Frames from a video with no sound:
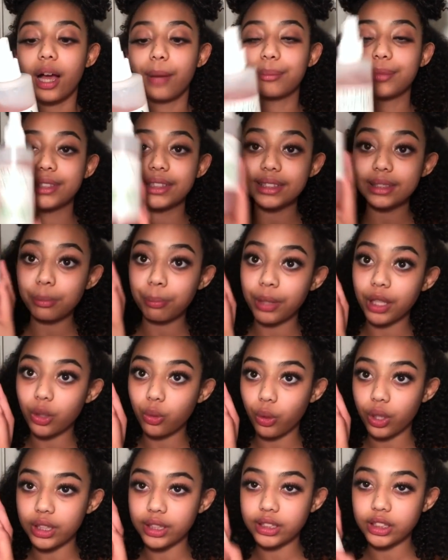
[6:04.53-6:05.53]
This is the pink
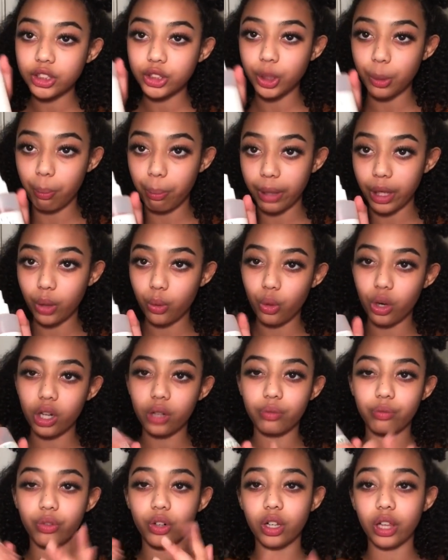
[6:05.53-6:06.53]
one. This is the big one
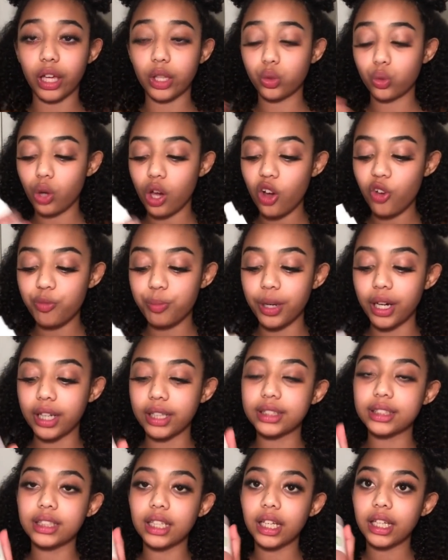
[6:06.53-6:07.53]
for like $12.
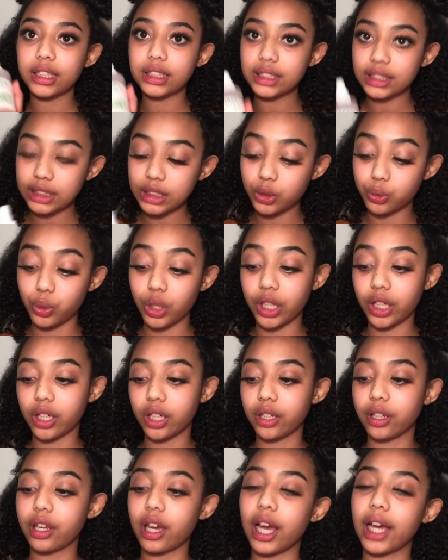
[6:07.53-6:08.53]
This is really
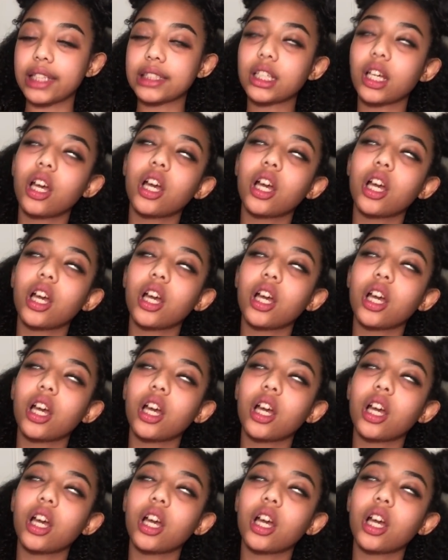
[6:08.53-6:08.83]
good, guys.